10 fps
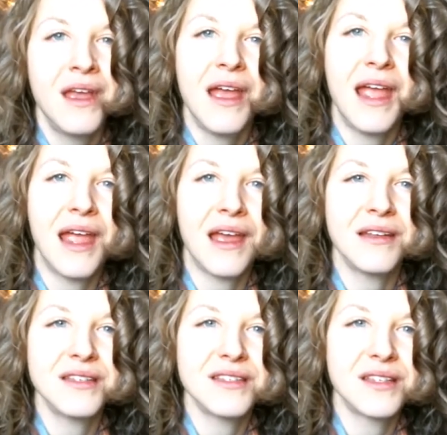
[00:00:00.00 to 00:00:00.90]

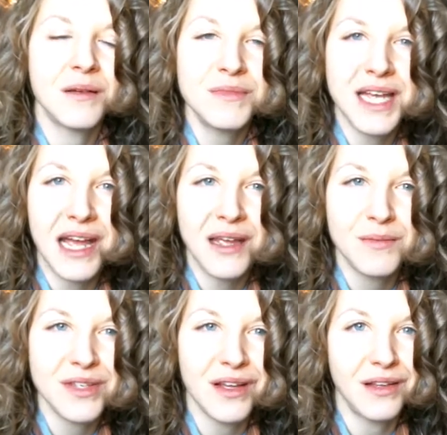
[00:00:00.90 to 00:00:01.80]
And
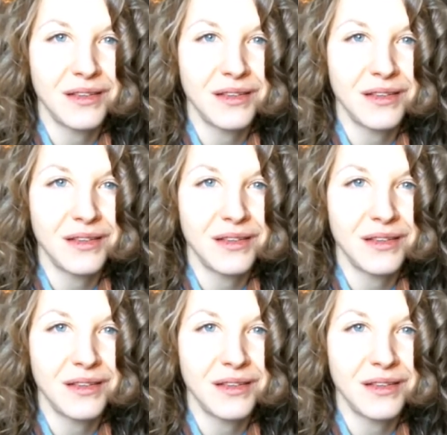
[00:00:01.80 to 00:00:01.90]
sometimes a